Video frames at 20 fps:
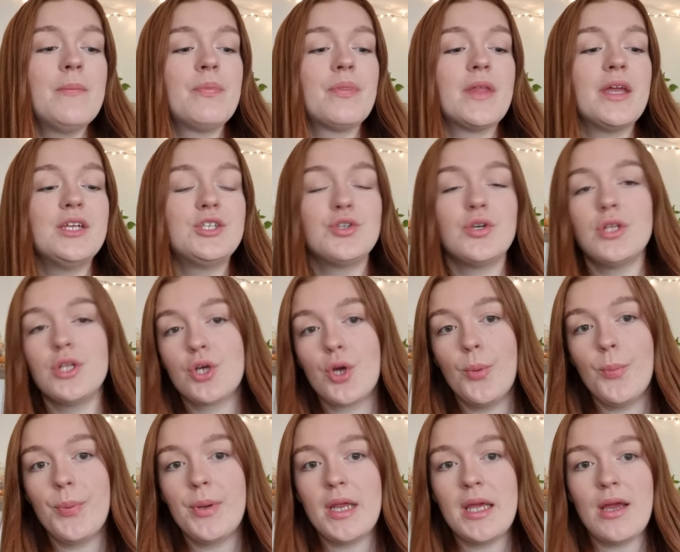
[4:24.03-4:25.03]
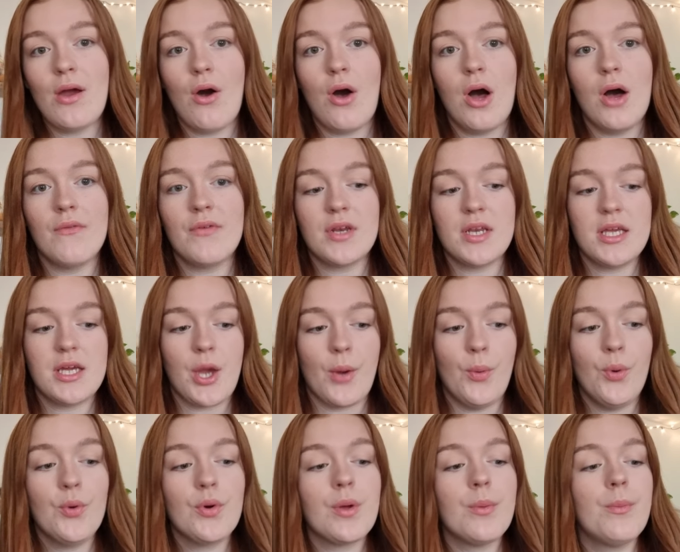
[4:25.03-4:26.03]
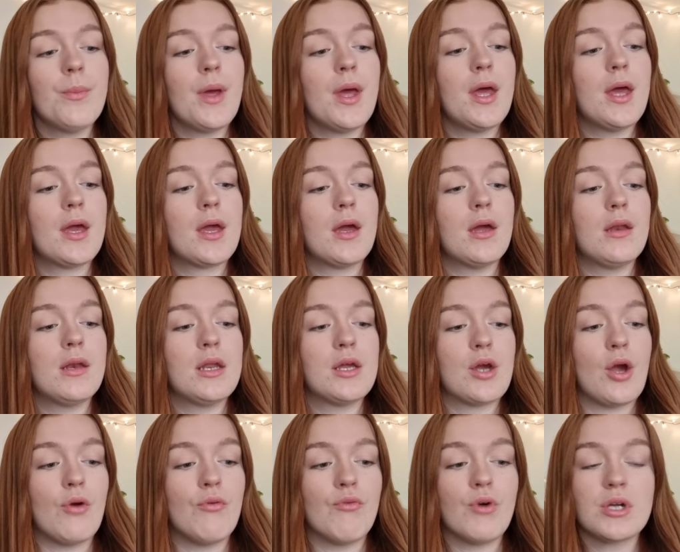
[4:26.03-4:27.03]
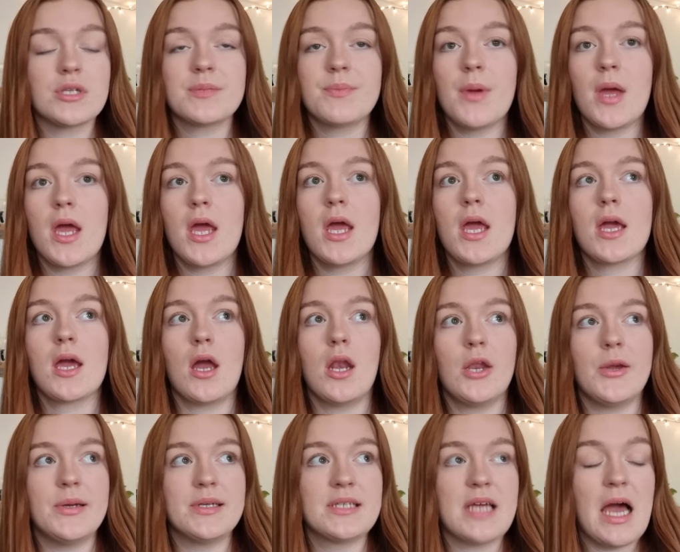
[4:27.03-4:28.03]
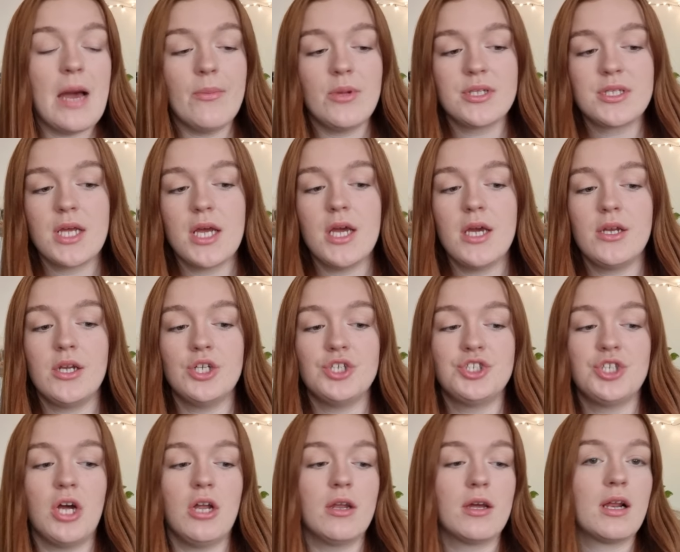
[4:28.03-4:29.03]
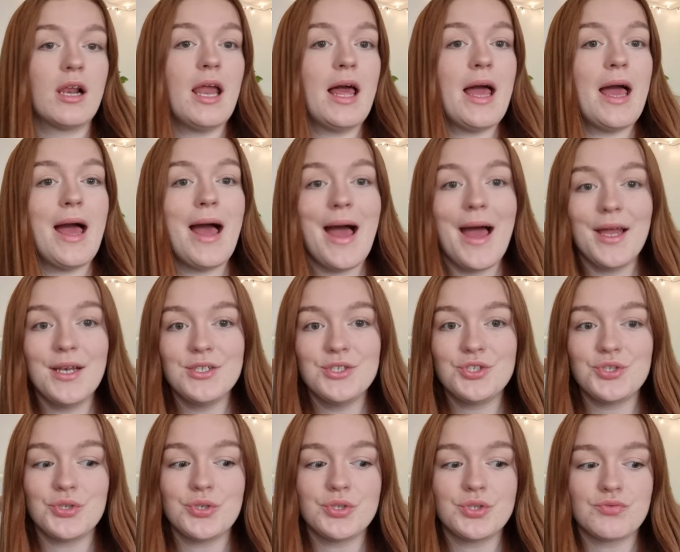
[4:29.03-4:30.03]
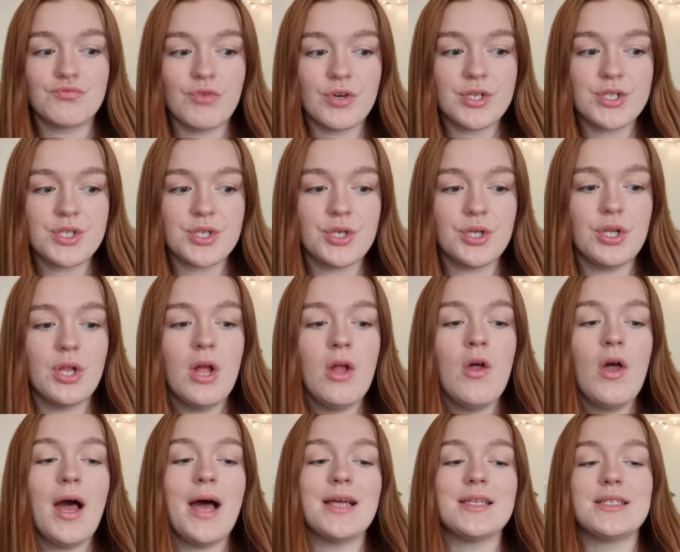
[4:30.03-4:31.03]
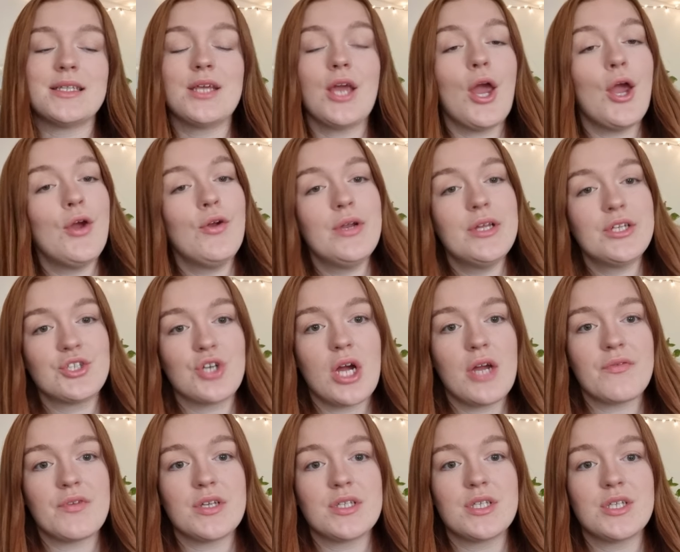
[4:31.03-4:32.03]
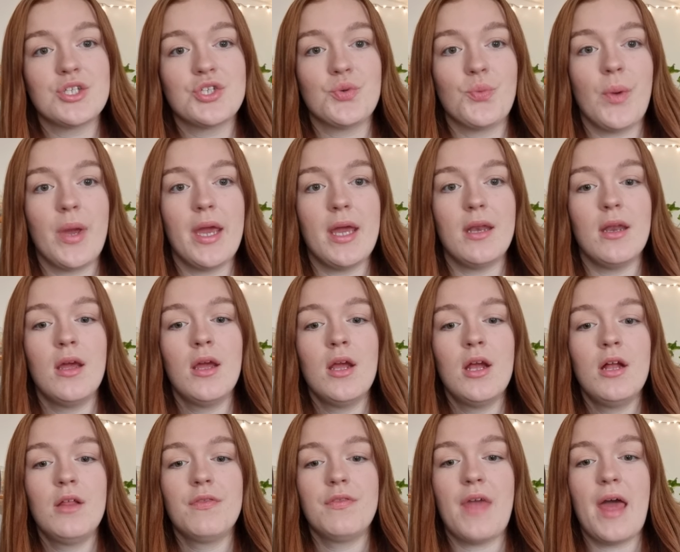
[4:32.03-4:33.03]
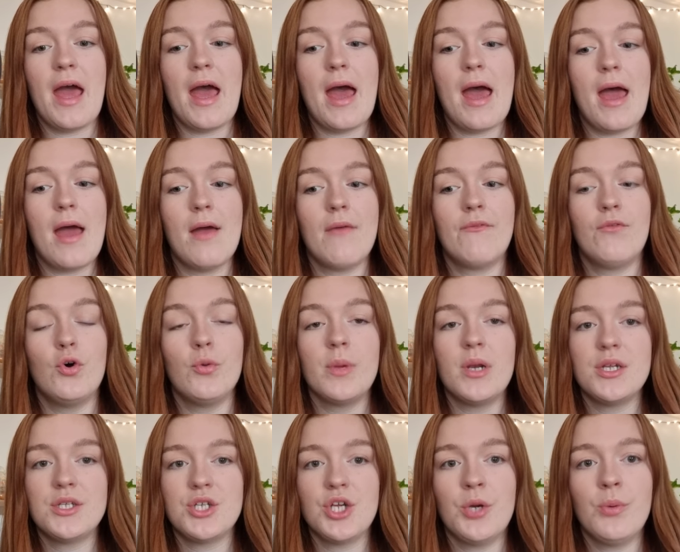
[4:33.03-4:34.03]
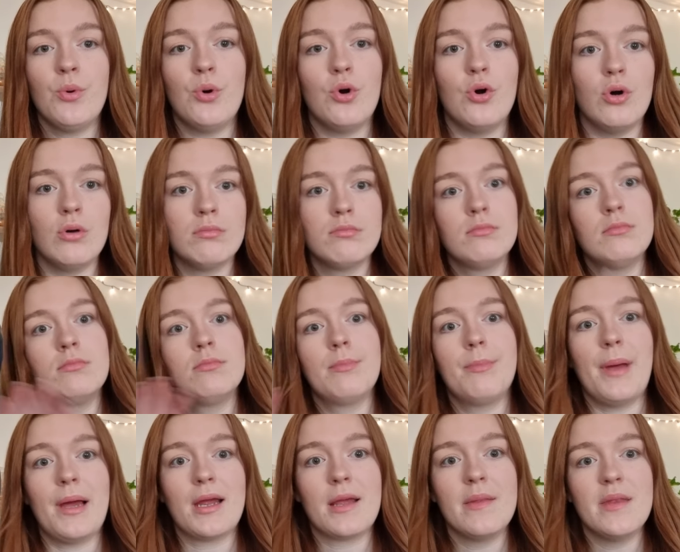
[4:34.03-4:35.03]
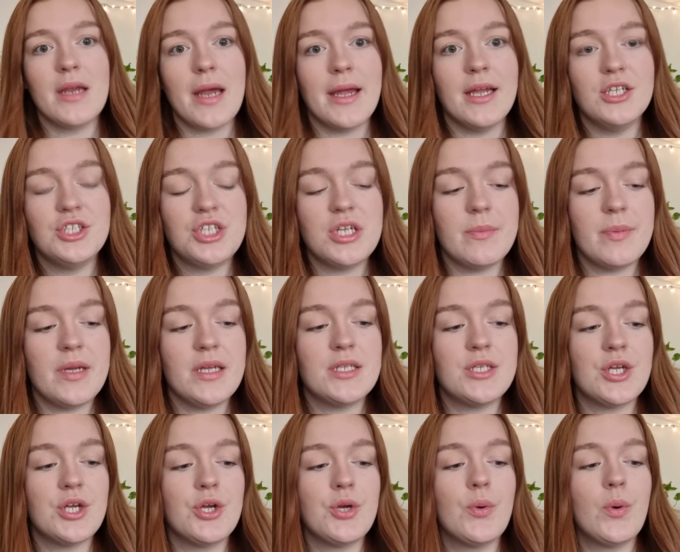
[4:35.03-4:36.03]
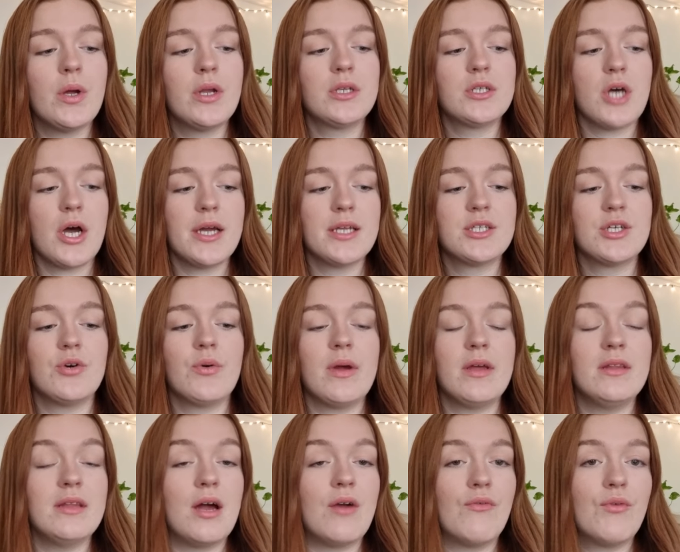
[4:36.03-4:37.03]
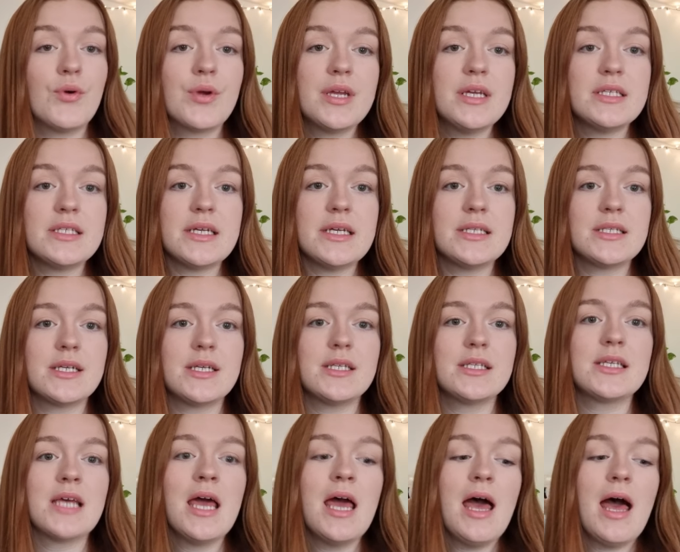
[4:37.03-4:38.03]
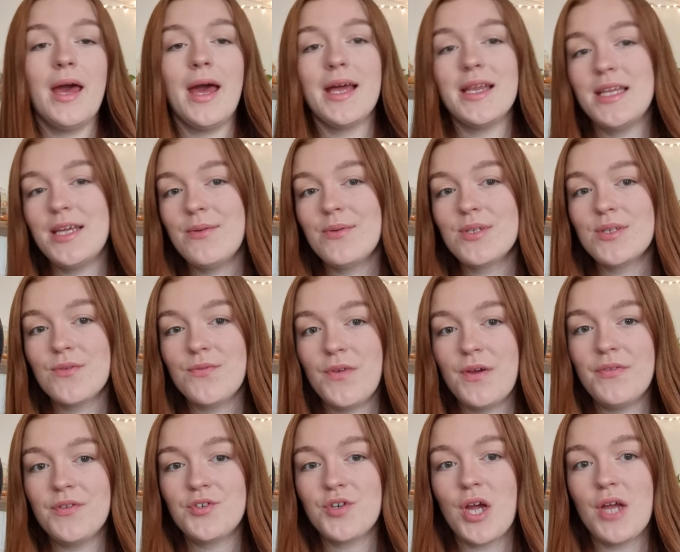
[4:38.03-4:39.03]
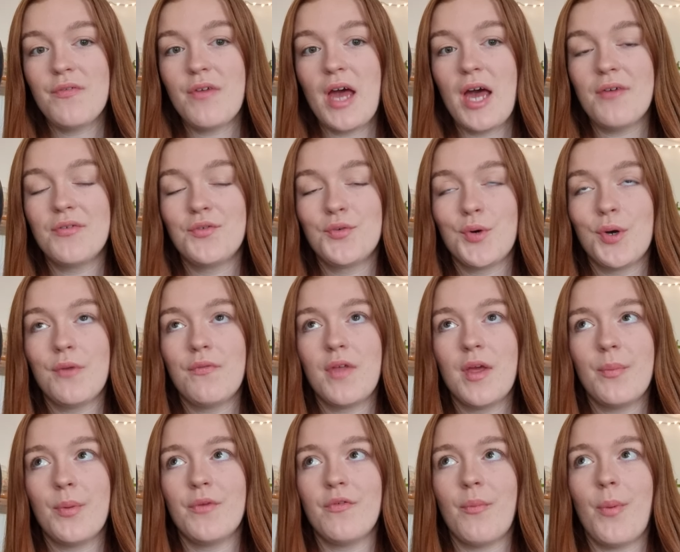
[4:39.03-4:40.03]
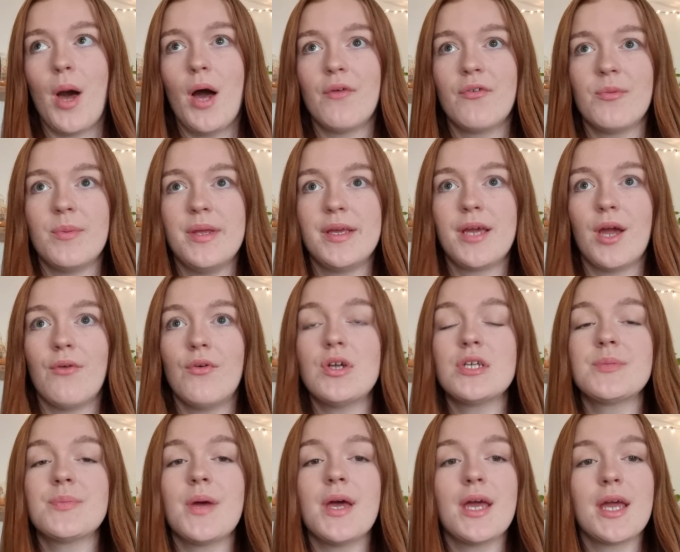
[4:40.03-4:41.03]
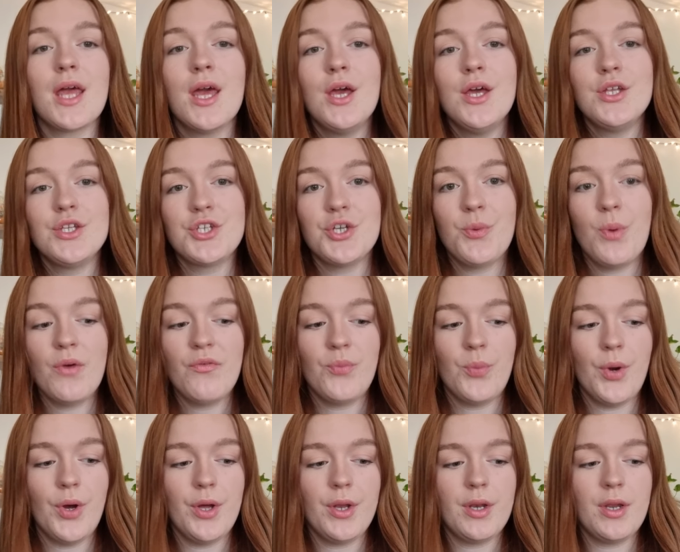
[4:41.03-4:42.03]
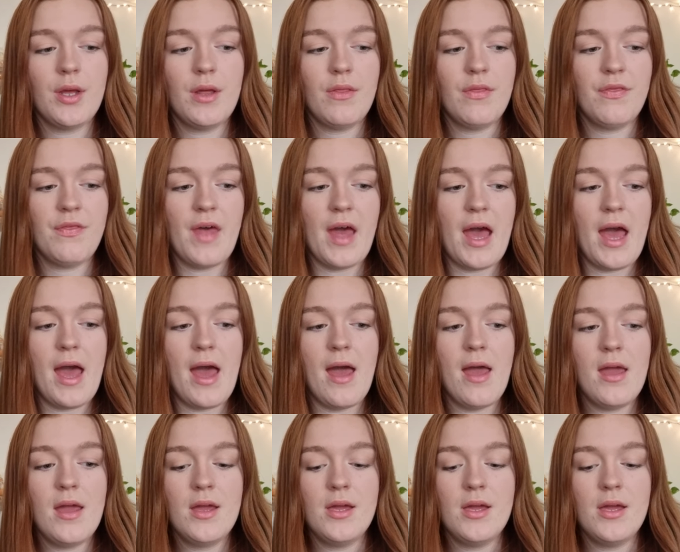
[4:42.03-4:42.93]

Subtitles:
He joined the company of Nico Hülkenberg, Nico Rosberg, Lewis Hamilton, Charles Leclerc, and George Russell as the only drivers to win their Formula 2 or back in the day GP2 title in their rookie seasons, and he was the 5th driver after all of the above apart from Nico Rosberg to have won their